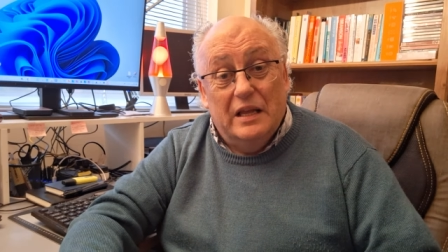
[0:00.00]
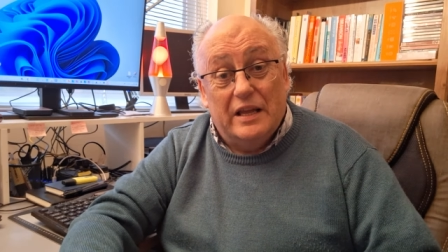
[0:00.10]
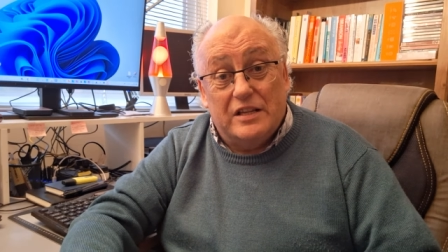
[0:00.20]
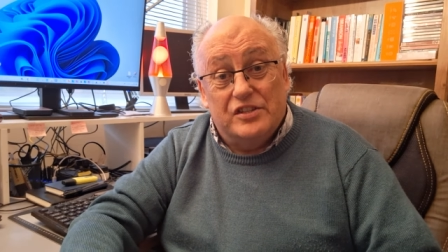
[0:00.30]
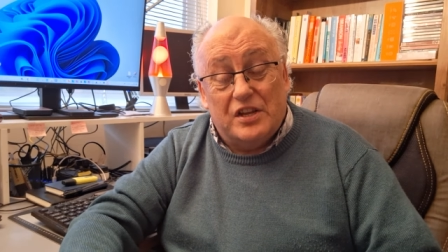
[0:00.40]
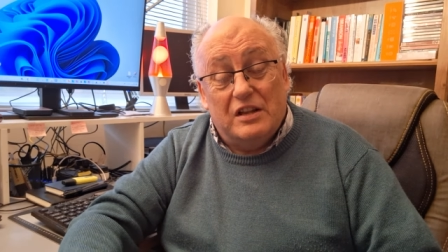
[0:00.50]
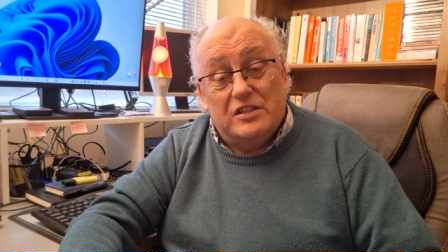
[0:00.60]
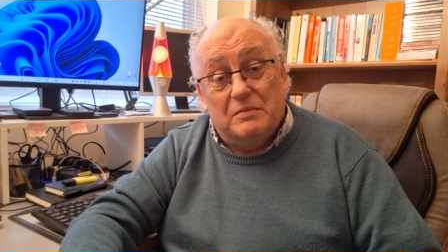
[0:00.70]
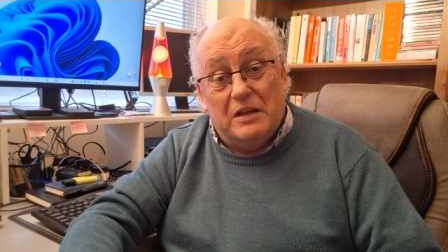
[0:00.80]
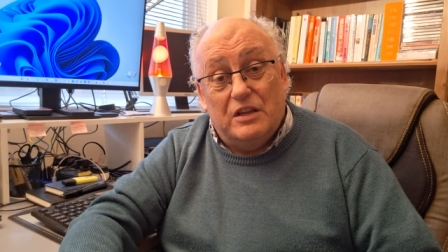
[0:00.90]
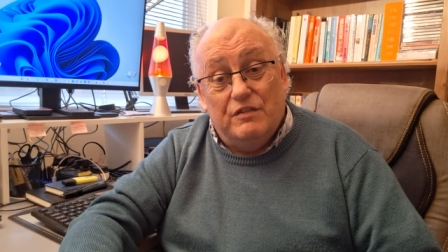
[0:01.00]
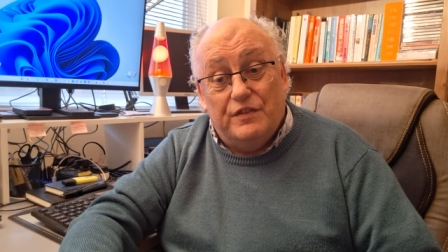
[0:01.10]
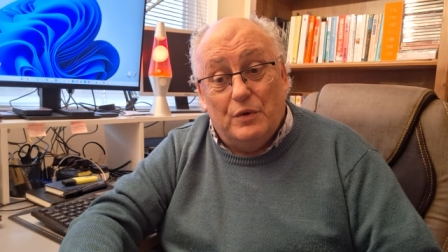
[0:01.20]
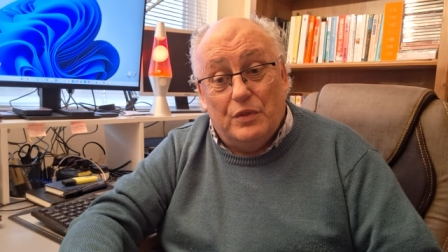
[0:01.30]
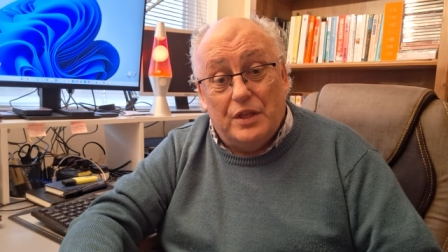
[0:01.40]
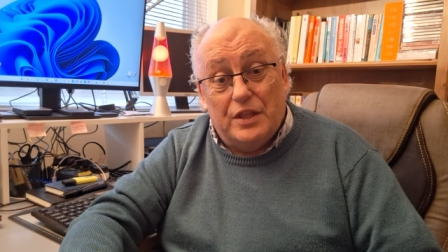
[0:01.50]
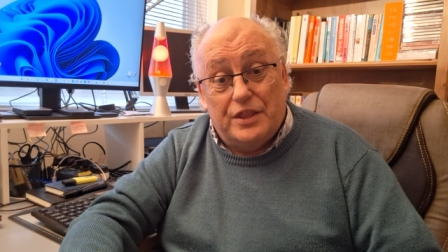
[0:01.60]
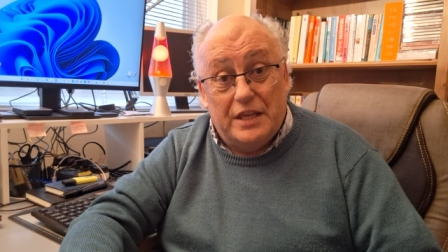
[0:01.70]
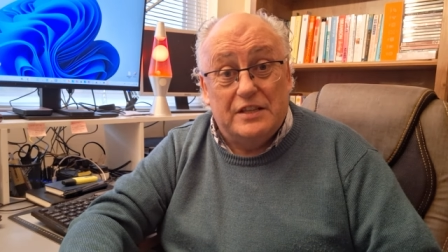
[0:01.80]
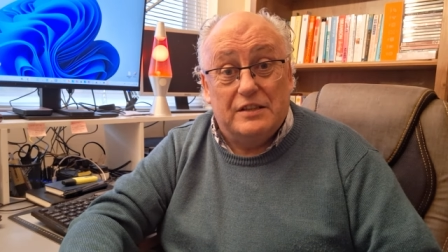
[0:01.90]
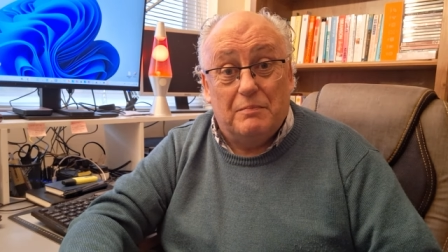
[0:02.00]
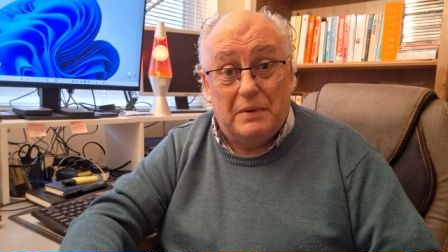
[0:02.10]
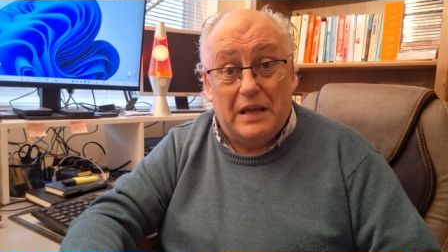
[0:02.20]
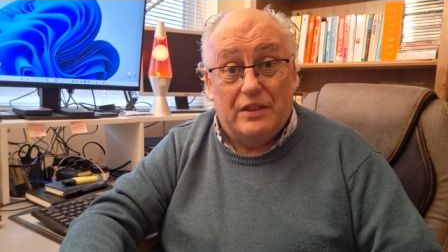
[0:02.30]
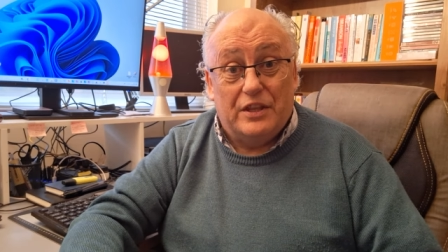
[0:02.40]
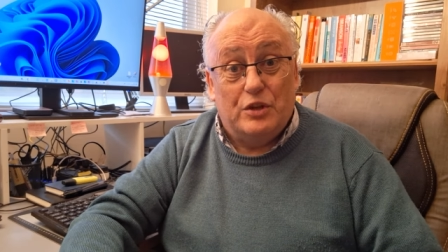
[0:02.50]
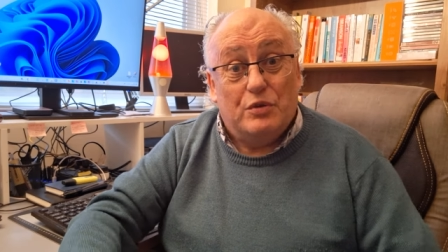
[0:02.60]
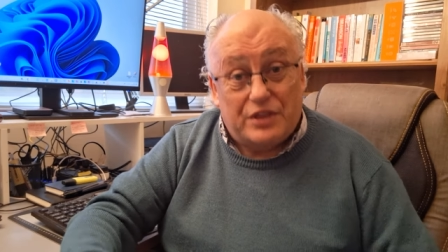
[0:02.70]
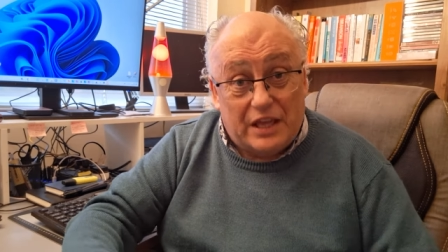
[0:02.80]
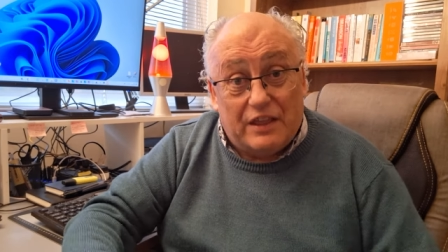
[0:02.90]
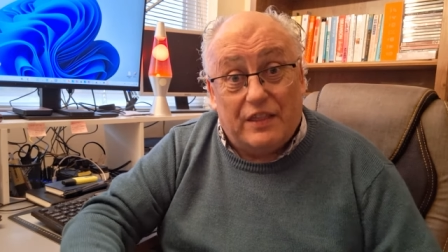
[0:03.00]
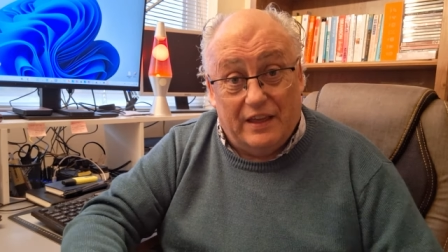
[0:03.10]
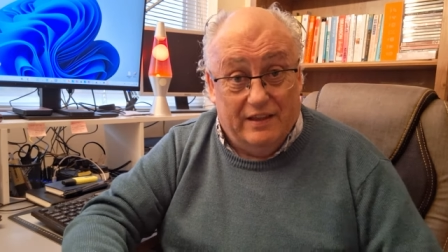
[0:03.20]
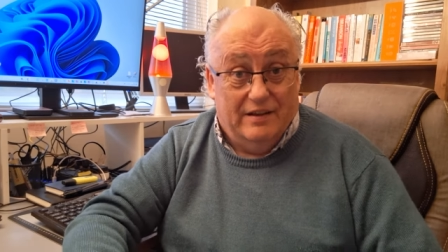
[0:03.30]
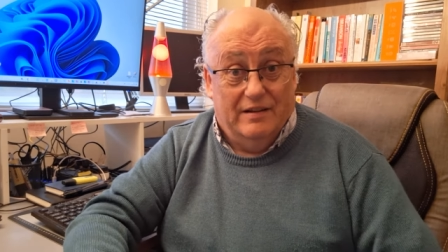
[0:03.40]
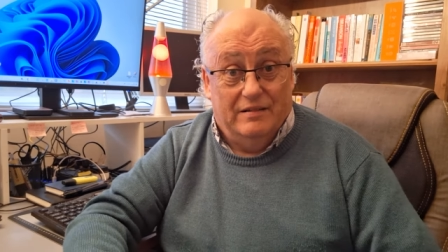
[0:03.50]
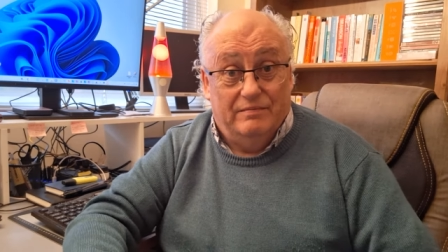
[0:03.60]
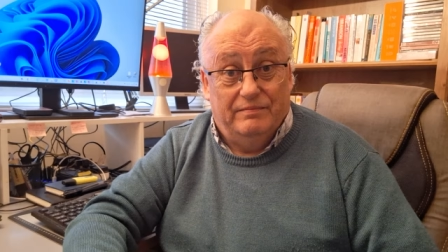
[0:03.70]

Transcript: It can start to make you feel that things are better than you think they are.